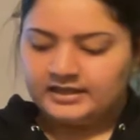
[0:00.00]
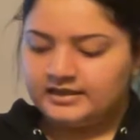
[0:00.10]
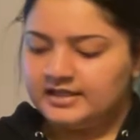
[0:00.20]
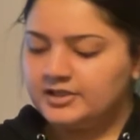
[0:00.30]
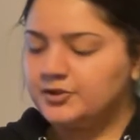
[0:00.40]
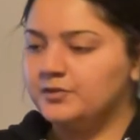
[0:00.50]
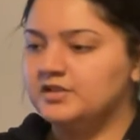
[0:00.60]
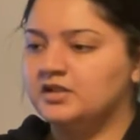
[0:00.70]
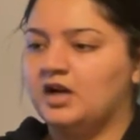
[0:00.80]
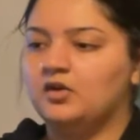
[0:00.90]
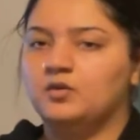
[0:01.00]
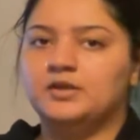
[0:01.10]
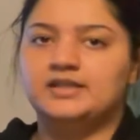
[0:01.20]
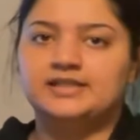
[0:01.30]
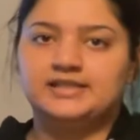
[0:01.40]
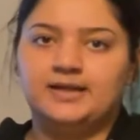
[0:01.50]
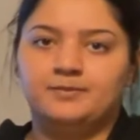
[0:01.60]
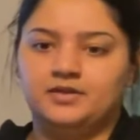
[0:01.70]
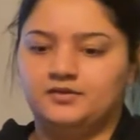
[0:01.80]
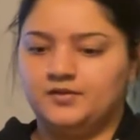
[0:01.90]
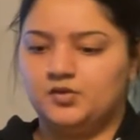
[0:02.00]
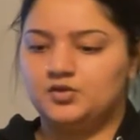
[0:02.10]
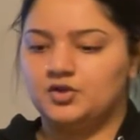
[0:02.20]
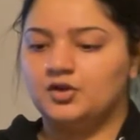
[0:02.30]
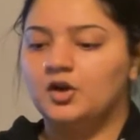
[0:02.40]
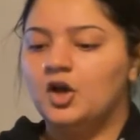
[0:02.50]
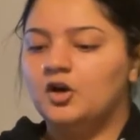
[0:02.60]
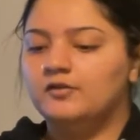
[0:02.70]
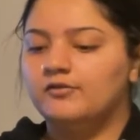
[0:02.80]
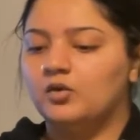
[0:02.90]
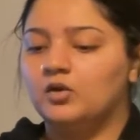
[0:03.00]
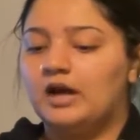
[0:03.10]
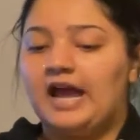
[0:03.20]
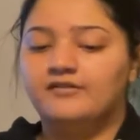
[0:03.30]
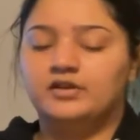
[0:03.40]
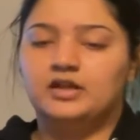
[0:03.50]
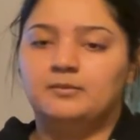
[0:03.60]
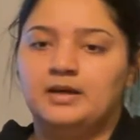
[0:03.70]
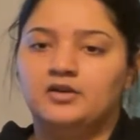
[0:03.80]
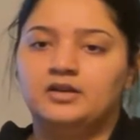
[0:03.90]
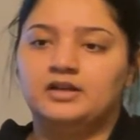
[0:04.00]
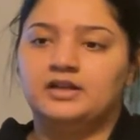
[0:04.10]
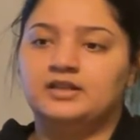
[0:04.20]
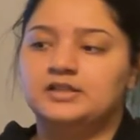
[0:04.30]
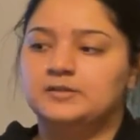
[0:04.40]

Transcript: This was not only a step in the future for African Americans